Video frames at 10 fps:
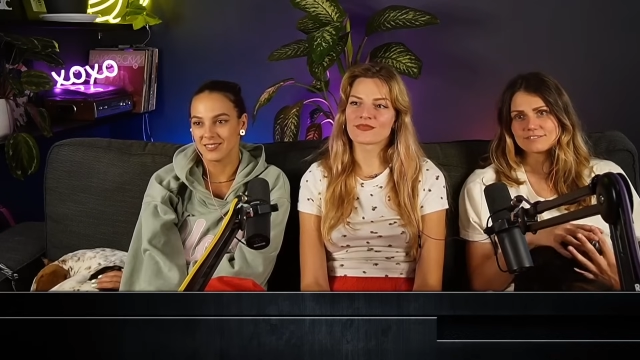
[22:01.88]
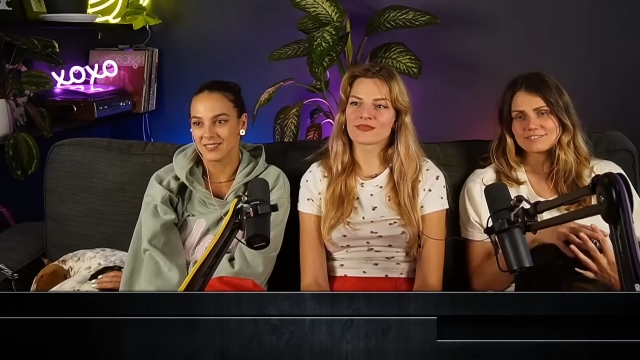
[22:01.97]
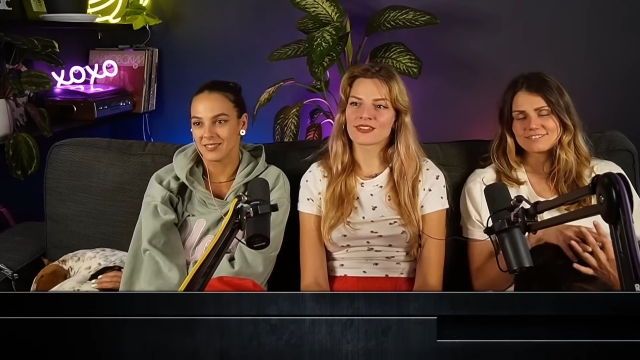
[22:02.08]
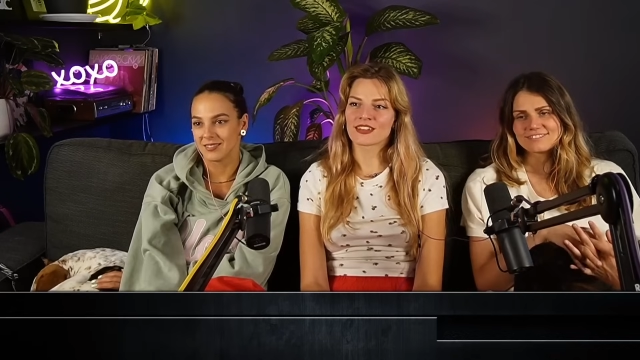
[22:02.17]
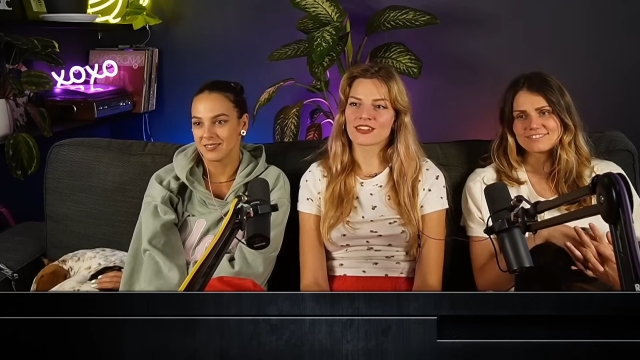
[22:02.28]

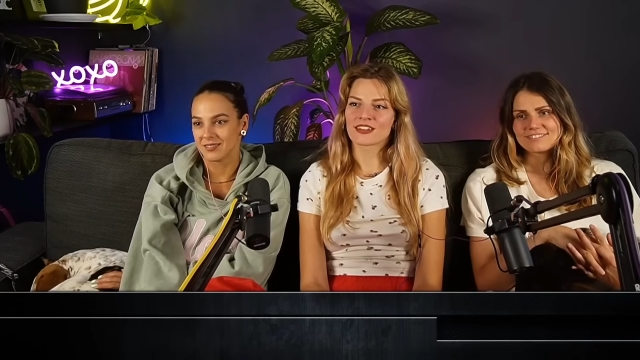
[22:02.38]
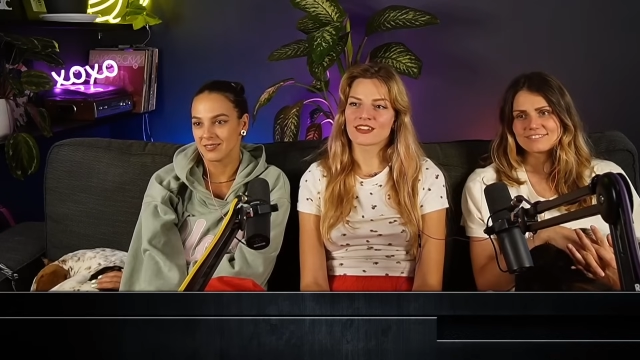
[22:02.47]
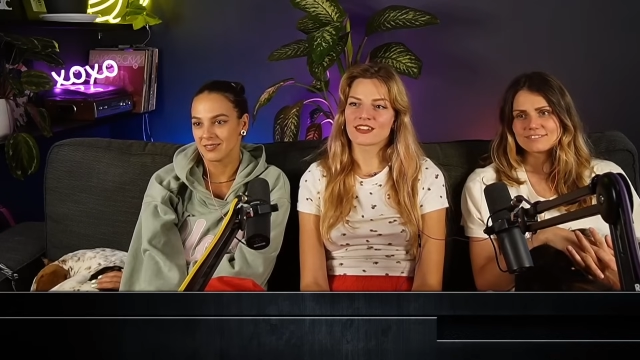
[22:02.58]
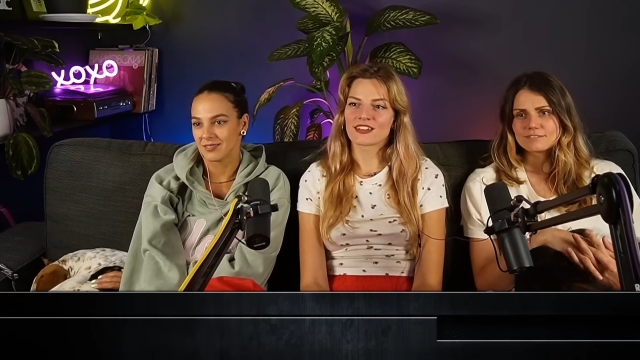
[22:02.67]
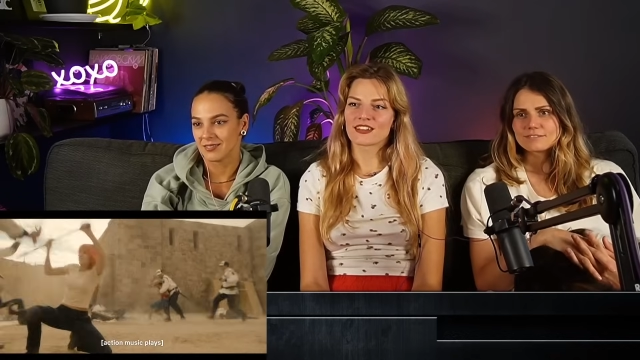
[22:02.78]

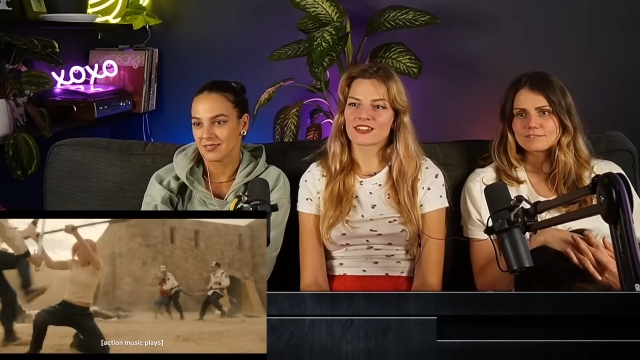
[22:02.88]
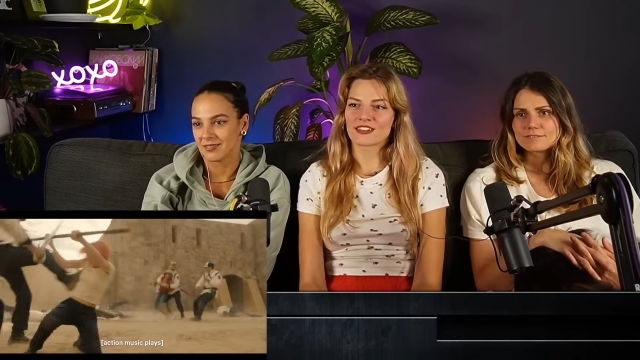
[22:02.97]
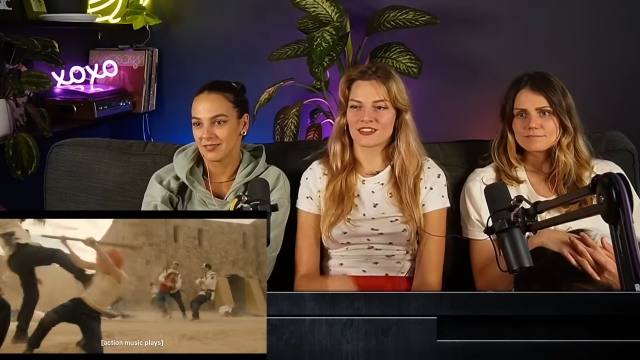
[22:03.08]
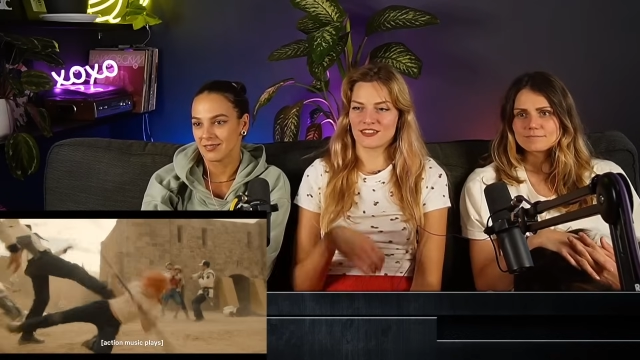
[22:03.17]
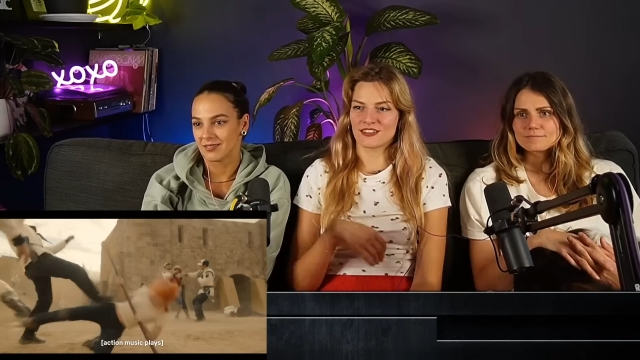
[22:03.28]

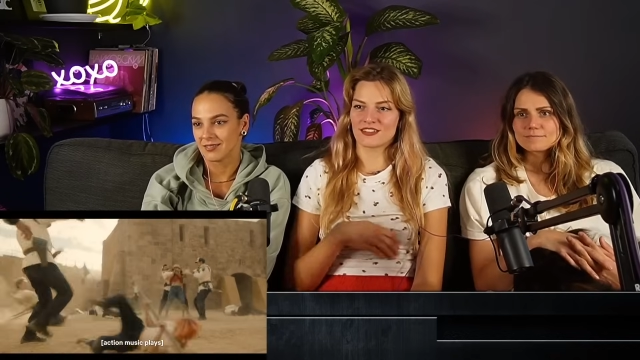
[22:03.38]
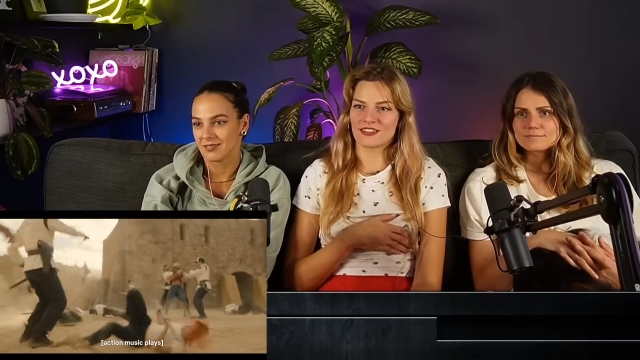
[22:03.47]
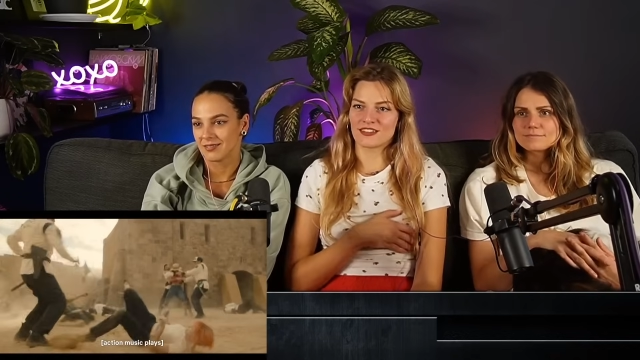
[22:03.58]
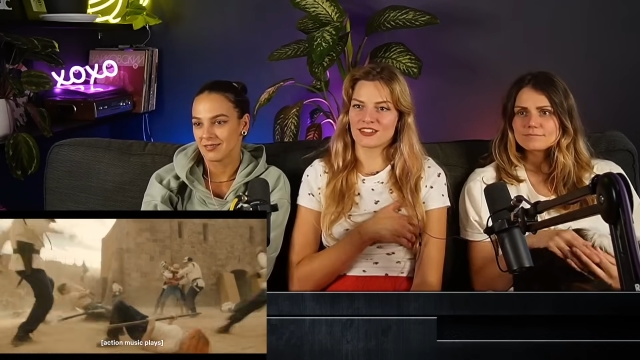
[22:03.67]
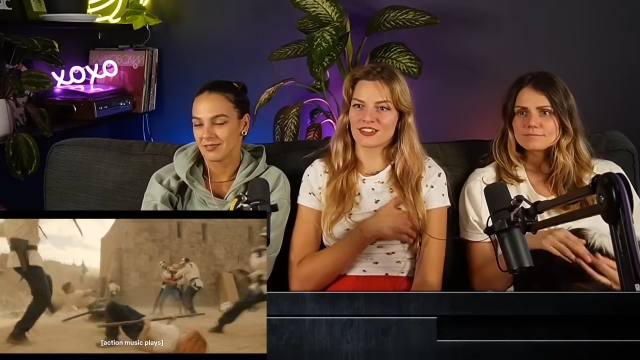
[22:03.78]

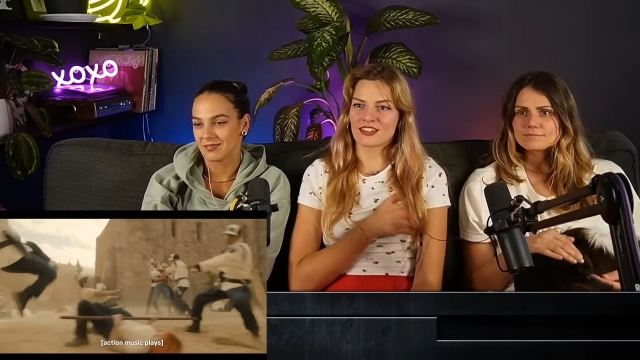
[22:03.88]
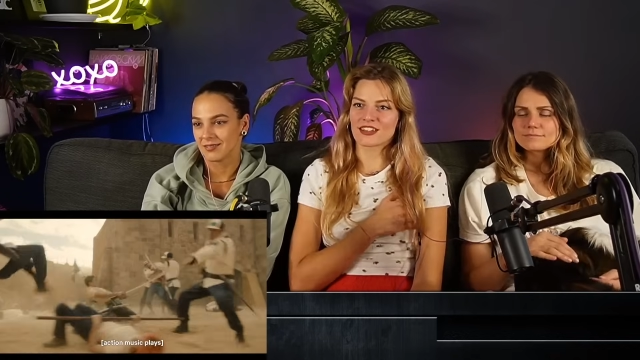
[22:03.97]
Nobody speaks.